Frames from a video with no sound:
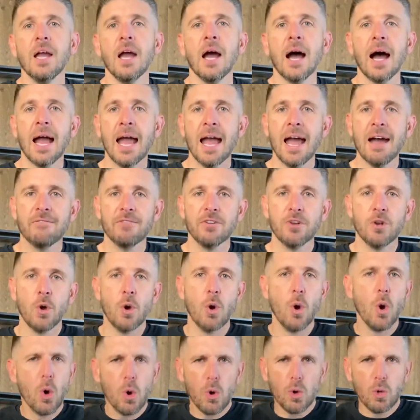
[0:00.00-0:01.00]
I have an
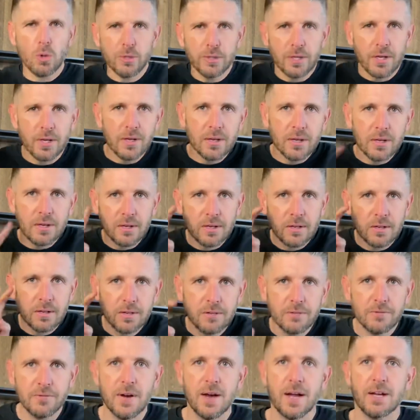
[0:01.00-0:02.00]
old
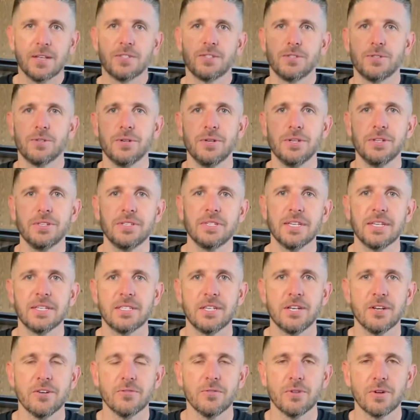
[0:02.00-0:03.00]
Fox 36
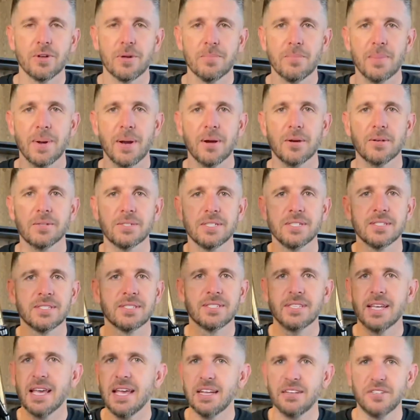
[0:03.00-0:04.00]
here for comparison's
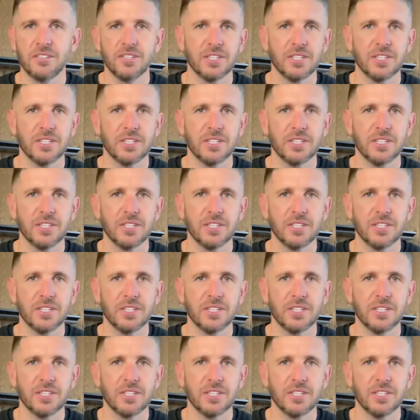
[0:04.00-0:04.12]
sake,